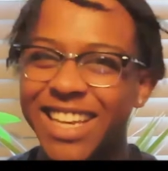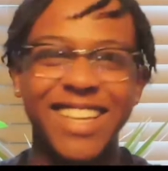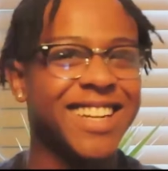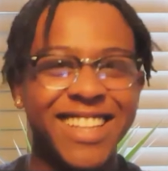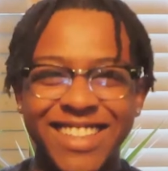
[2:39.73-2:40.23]

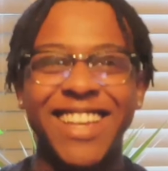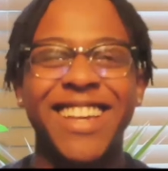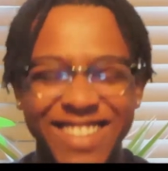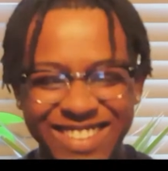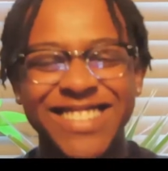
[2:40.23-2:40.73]
shaking the
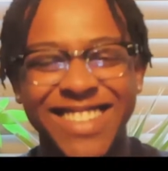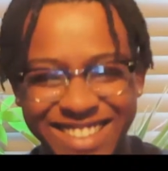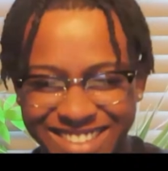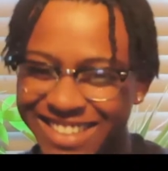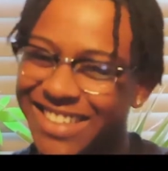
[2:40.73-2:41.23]
dinkers.
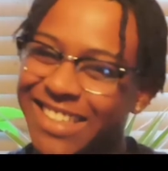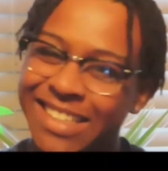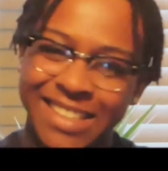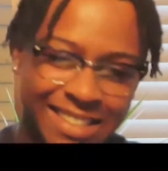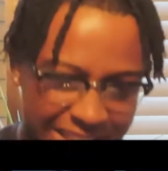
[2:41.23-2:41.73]
Right.
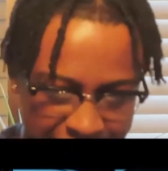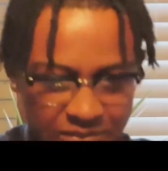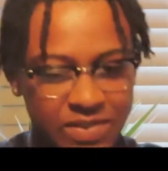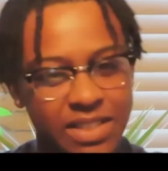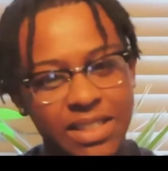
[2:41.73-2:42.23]

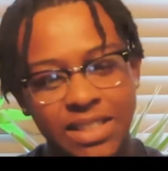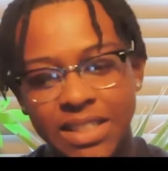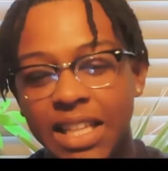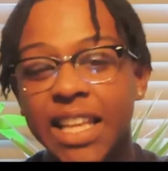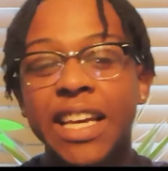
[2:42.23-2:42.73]

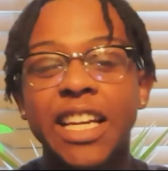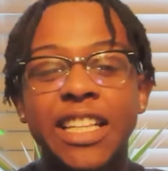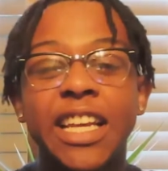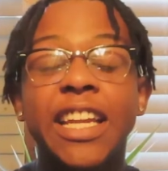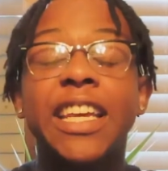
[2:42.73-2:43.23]

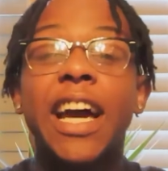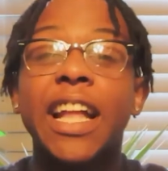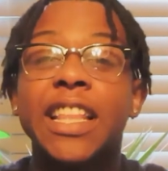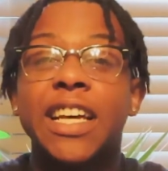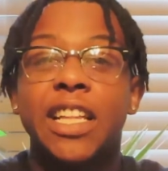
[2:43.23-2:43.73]
And then he
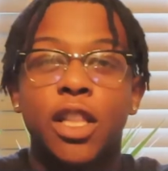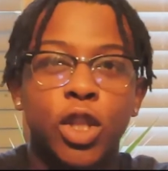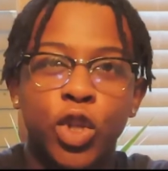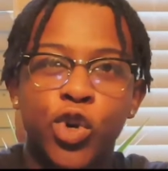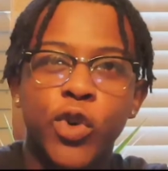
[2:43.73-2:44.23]
got the
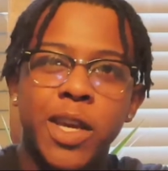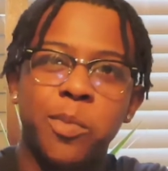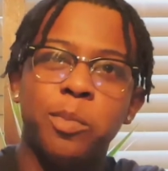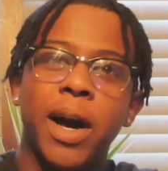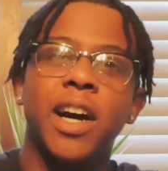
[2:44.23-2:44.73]

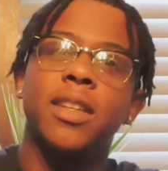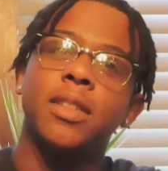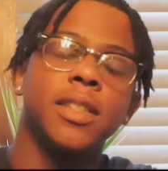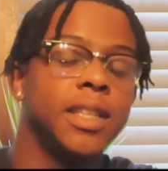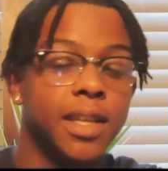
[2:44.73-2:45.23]
Louis
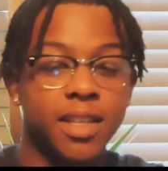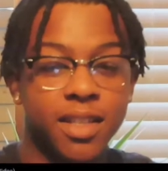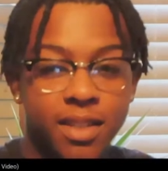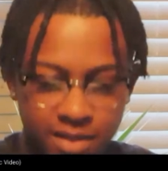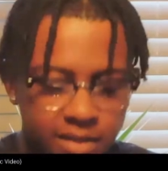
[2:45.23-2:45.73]
Pop.
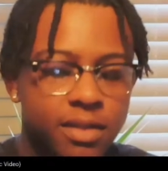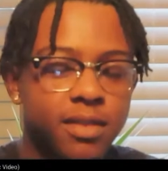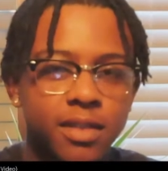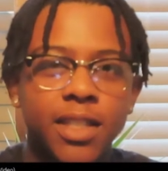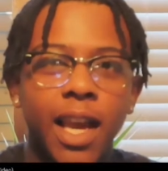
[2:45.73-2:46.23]
Yeah.
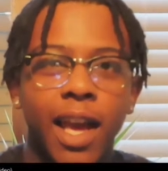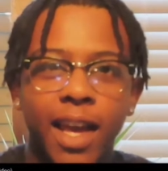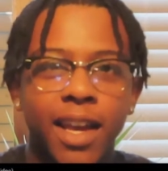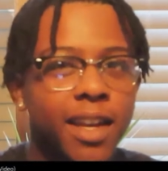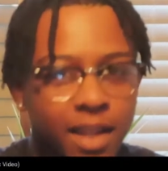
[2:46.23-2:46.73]

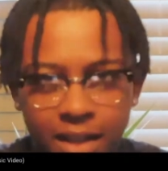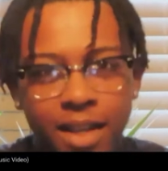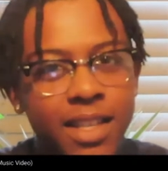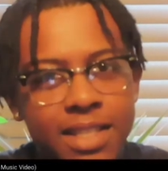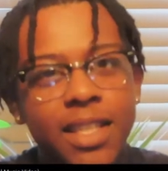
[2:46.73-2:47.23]
Yeah.
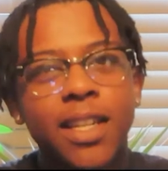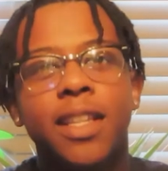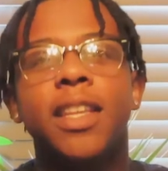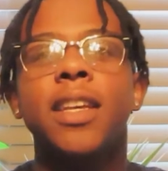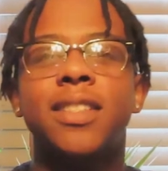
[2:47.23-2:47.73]
It's in the
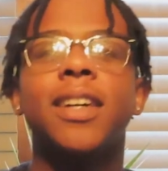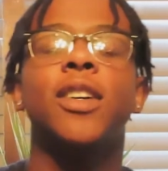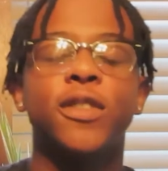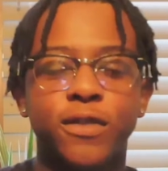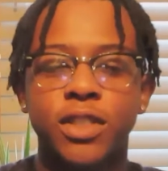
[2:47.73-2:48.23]

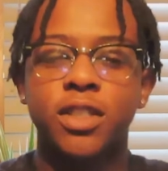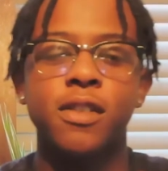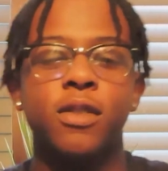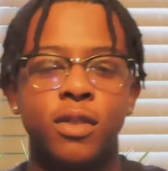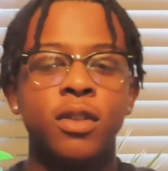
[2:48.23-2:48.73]
details for
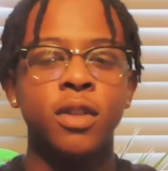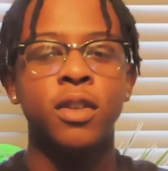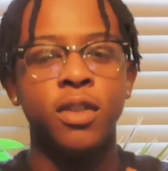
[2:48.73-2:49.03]
sure. Nah,